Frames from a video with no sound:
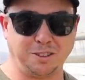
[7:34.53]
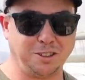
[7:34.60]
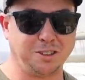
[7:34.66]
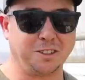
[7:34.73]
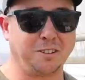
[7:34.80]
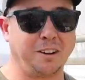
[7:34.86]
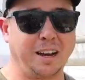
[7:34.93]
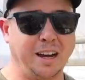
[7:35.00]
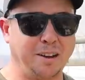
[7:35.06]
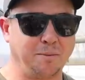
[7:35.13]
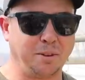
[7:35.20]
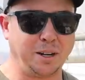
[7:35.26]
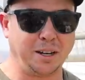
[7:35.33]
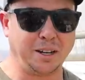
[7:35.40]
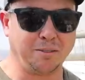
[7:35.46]
We usually don't have
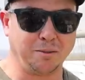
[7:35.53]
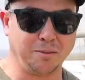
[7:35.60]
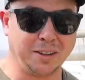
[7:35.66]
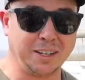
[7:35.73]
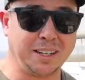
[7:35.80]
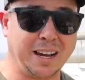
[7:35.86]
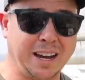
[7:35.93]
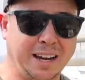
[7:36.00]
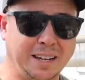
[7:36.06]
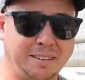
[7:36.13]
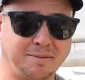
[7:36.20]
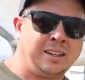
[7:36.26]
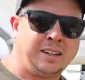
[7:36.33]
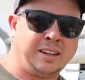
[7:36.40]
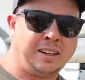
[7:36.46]
many of them that
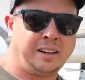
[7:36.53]
die.